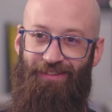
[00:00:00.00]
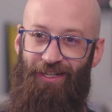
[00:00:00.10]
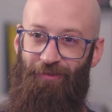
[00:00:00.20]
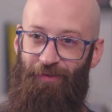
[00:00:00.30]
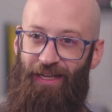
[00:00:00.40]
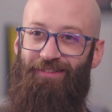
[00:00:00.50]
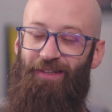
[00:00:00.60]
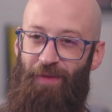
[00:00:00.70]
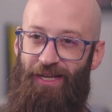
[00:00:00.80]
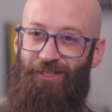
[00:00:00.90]
If it gets to the
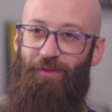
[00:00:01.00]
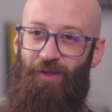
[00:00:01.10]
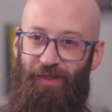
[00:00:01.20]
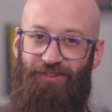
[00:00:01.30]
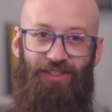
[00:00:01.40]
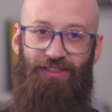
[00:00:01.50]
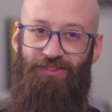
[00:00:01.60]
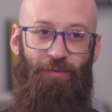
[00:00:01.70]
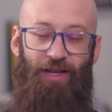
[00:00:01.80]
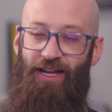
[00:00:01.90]
mainstream, that means there is
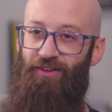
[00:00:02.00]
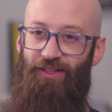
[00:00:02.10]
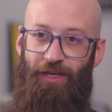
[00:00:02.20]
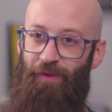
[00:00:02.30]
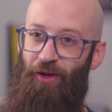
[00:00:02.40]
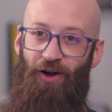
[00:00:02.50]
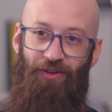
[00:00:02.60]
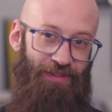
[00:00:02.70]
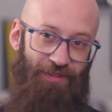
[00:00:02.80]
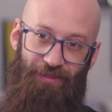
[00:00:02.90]
some kind of redeeming
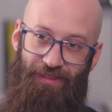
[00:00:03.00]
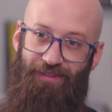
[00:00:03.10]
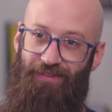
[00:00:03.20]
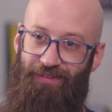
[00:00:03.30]
quality to it.